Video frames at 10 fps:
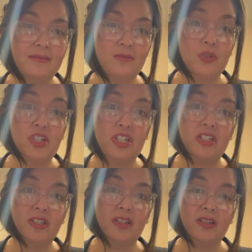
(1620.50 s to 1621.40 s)
which
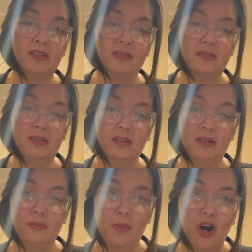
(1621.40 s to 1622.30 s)
is
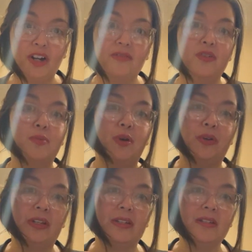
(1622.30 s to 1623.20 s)
part of your
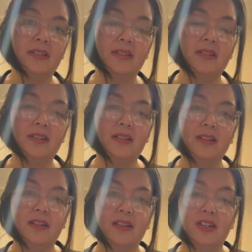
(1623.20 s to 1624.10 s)
brokenness,
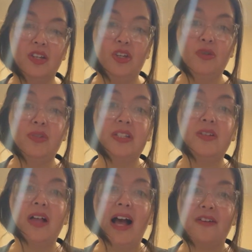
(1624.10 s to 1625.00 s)
you
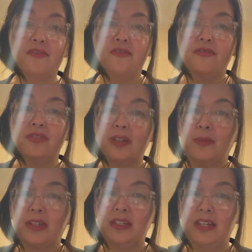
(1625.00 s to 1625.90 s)
still have
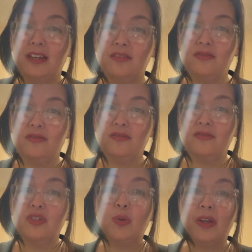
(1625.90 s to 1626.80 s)
something to give
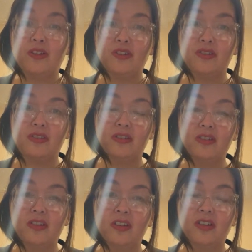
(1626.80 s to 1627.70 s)
to others.
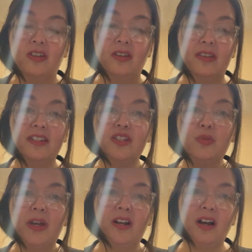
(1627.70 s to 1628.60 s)
This is
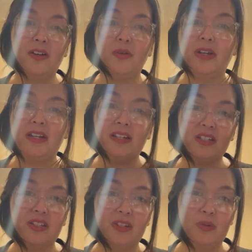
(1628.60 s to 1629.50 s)
why God created
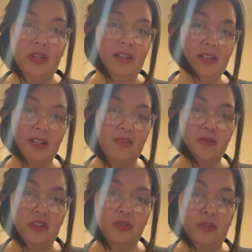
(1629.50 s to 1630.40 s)
us uniquely and
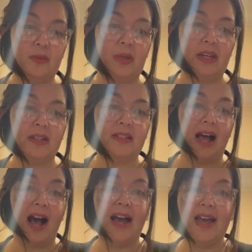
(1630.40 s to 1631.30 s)
individually, because
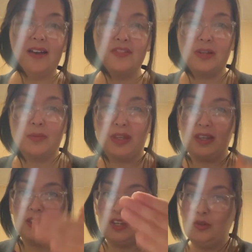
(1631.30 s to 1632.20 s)
I have
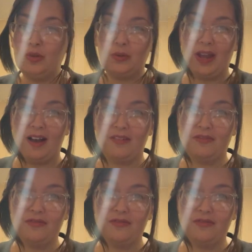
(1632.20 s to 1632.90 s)
something that you don't have,